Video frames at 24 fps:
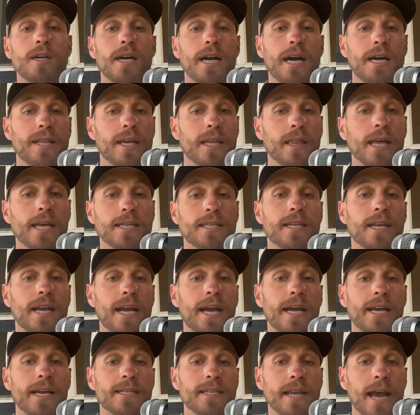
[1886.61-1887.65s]
and then lesson
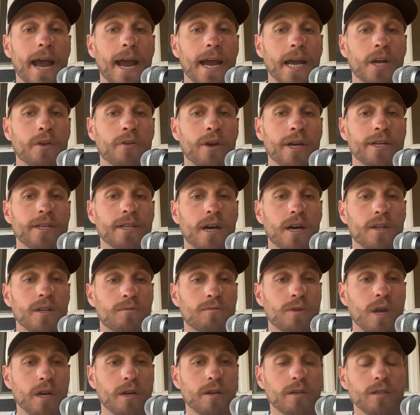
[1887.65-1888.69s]
8 is anchoring to other
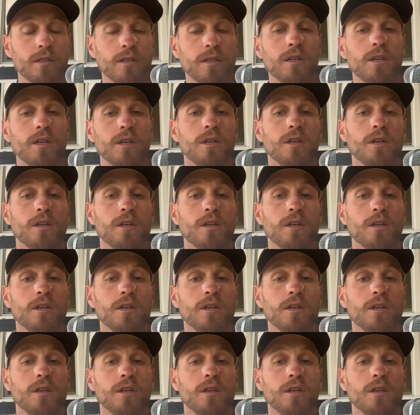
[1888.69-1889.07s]
runners.